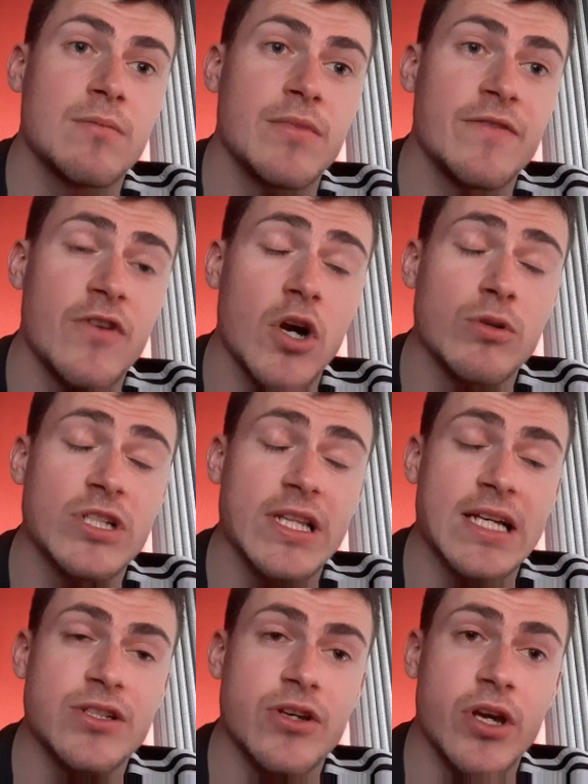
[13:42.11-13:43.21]
Before he was at
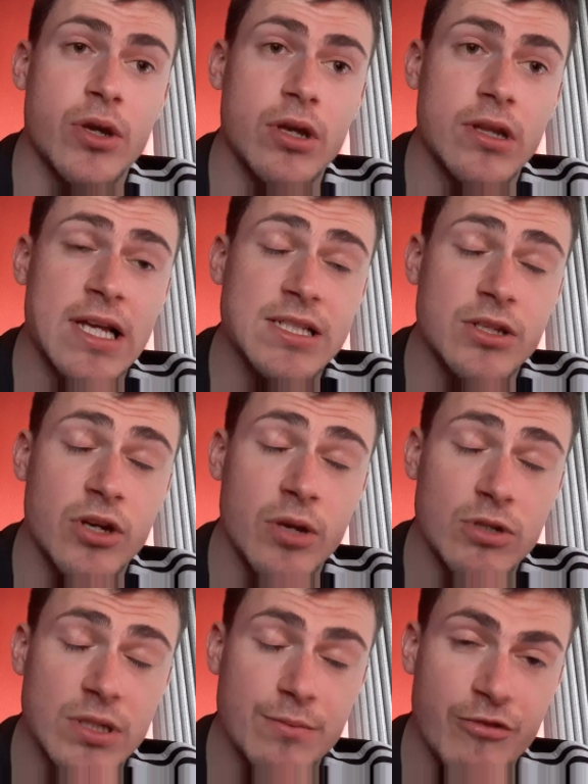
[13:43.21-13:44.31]
Lazio, Lazio he
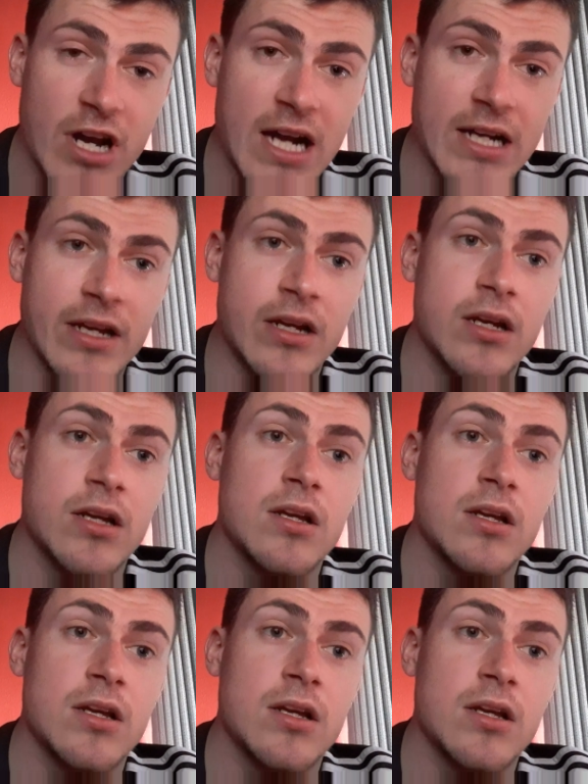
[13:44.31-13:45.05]
was at Braga.